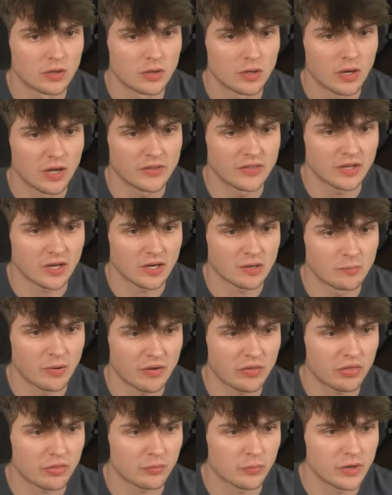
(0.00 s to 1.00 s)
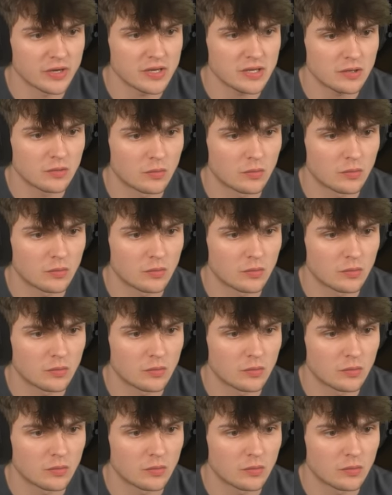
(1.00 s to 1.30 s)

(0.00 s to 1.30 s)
I think I can buy three.